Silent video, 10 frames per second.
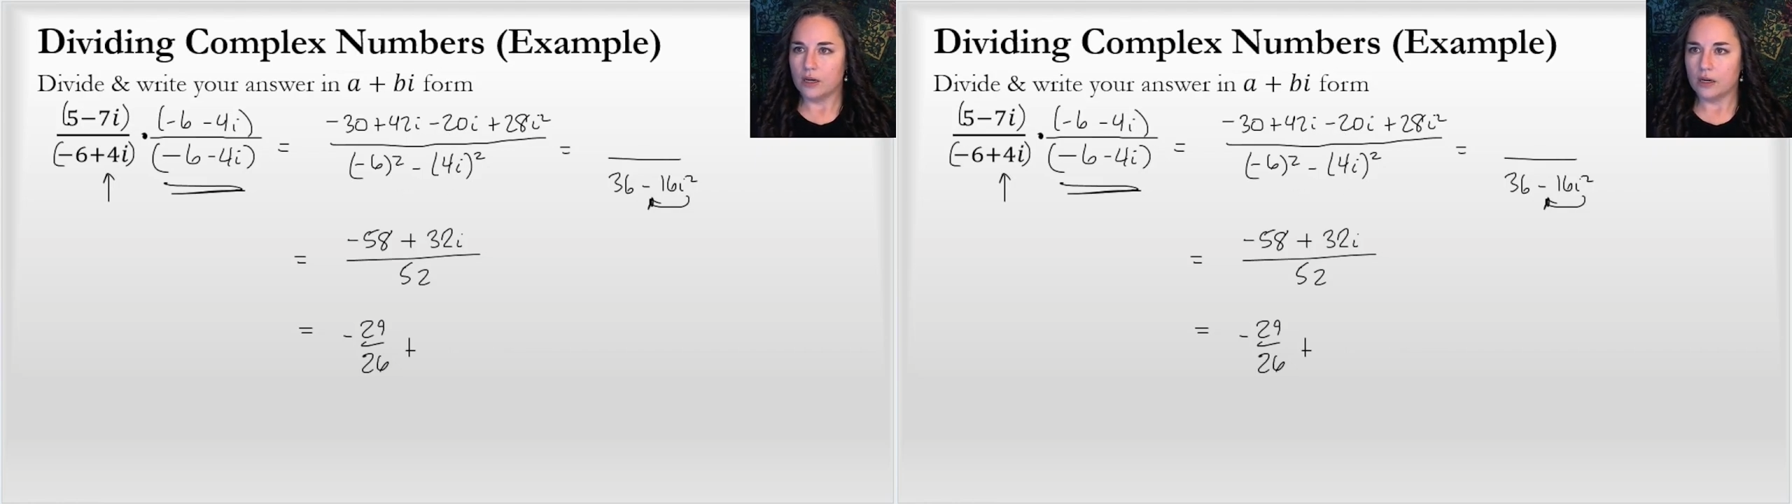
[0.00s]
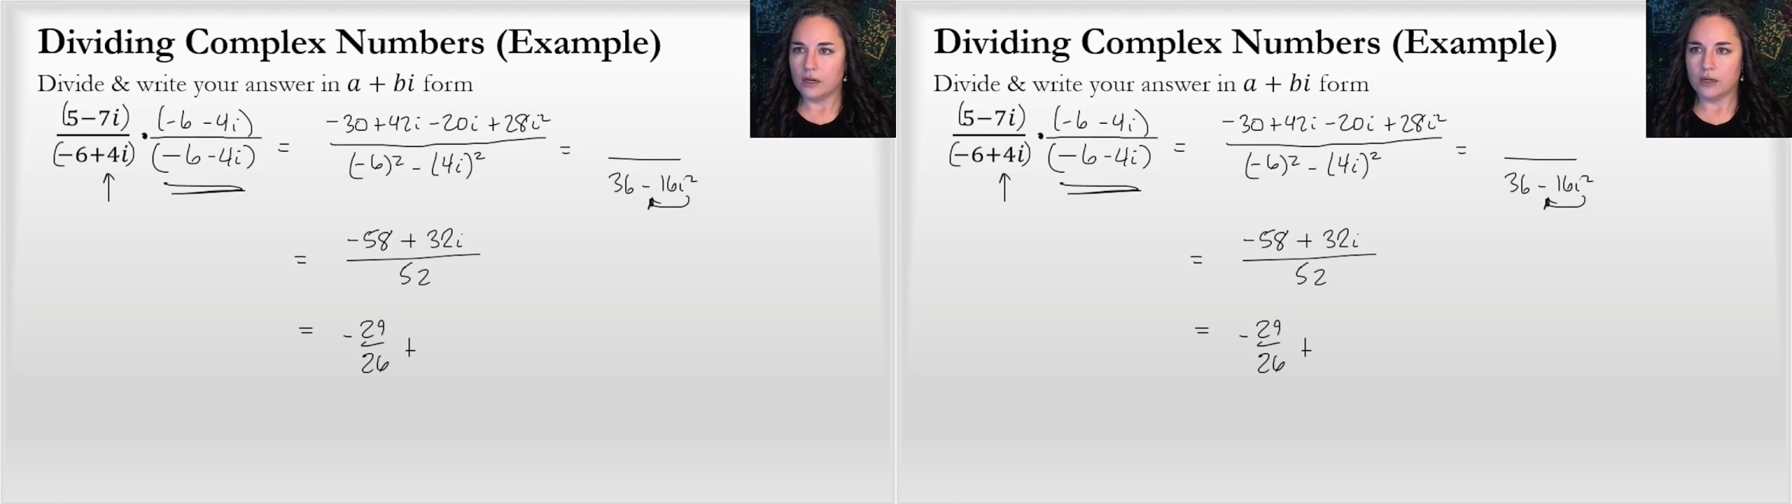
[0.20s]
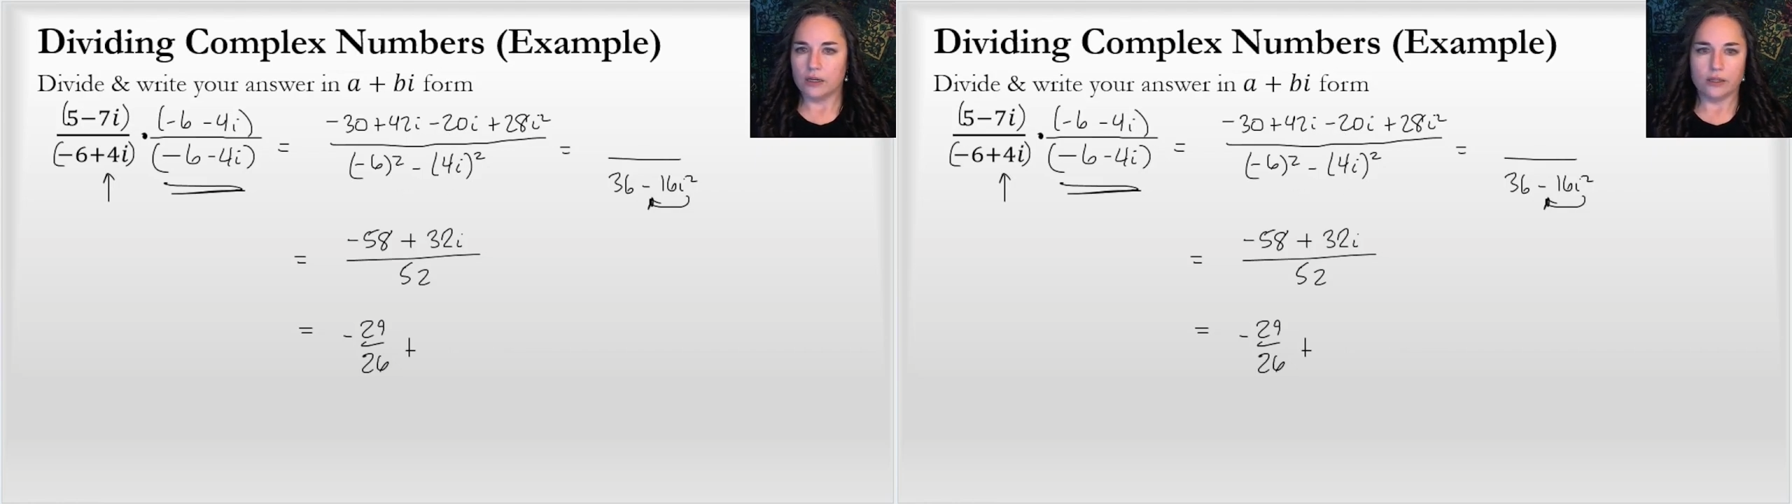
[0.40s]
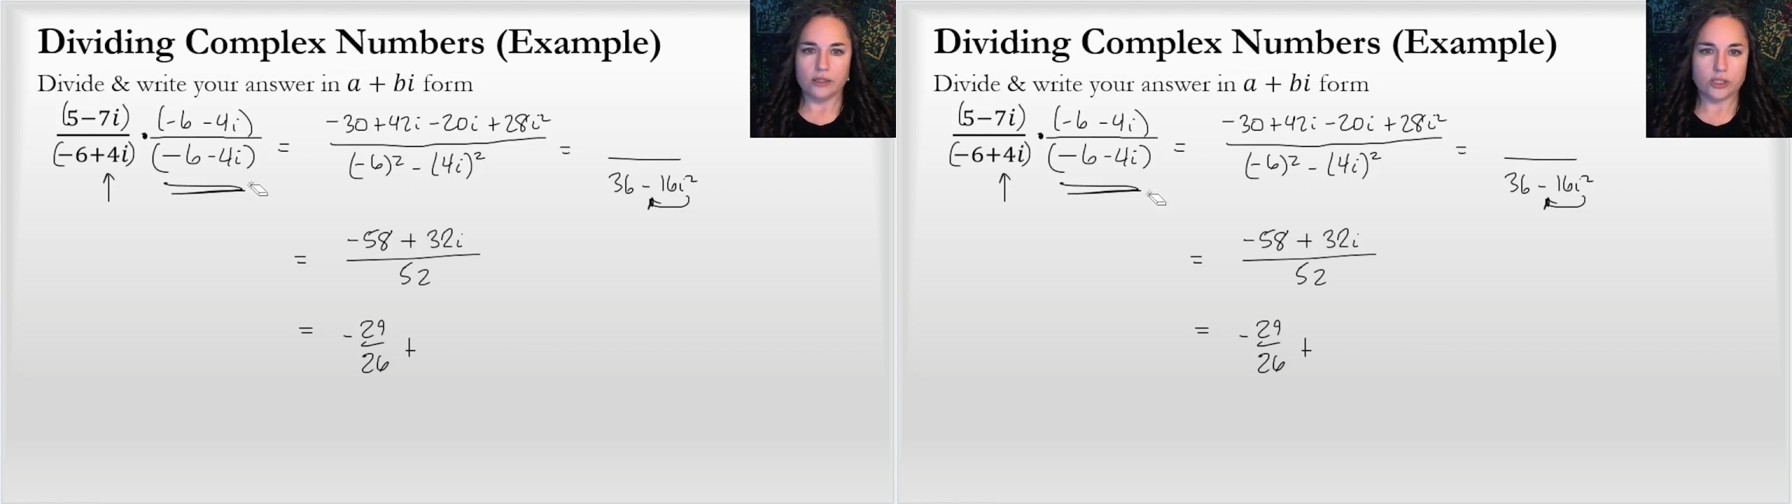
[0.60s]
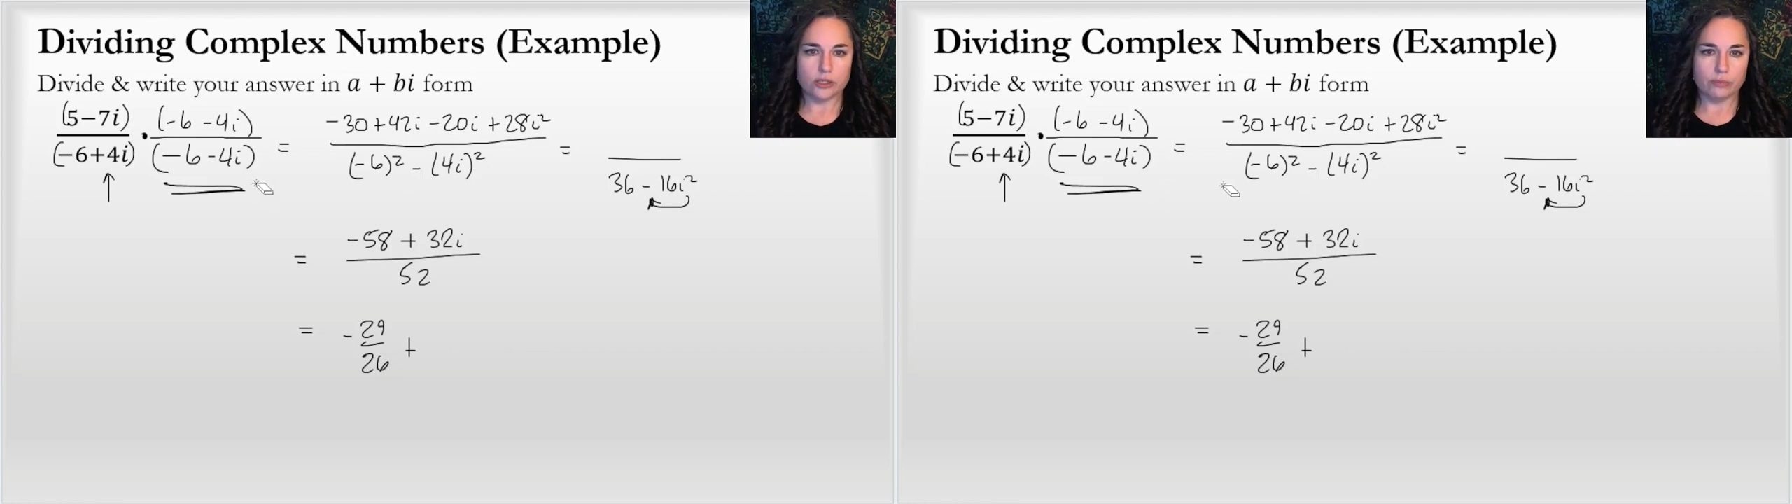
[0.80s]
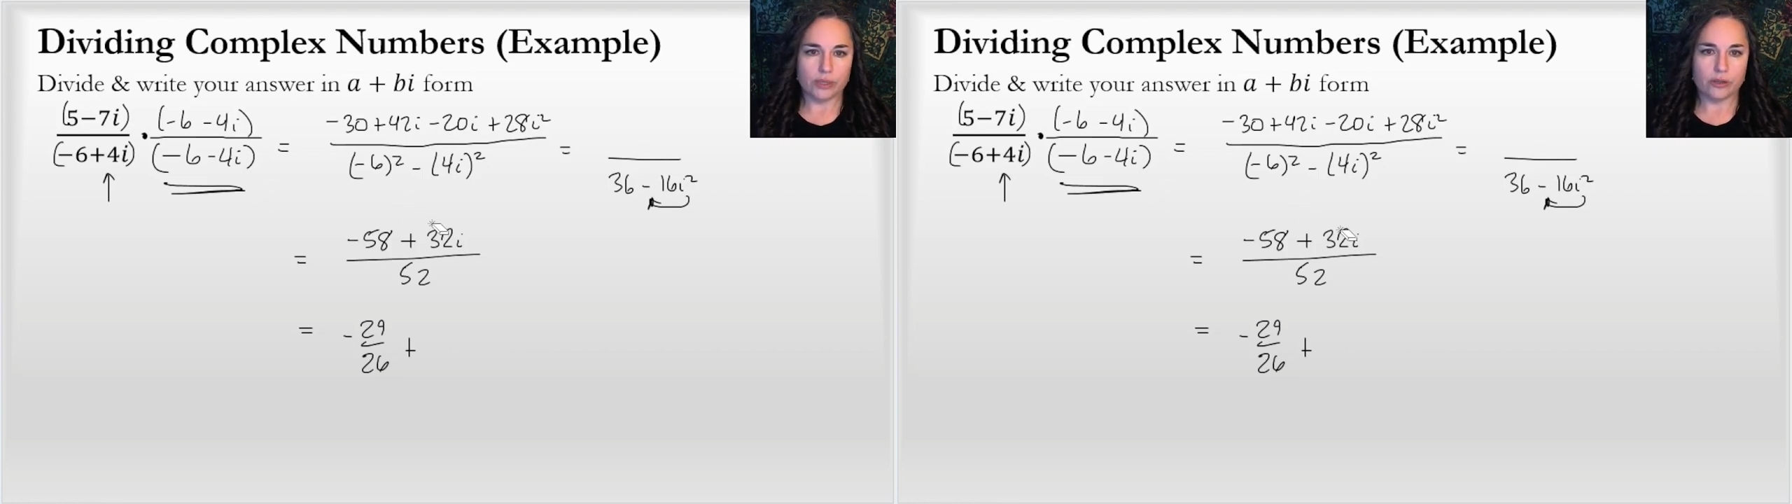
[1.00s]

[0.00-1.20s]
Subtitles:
This should be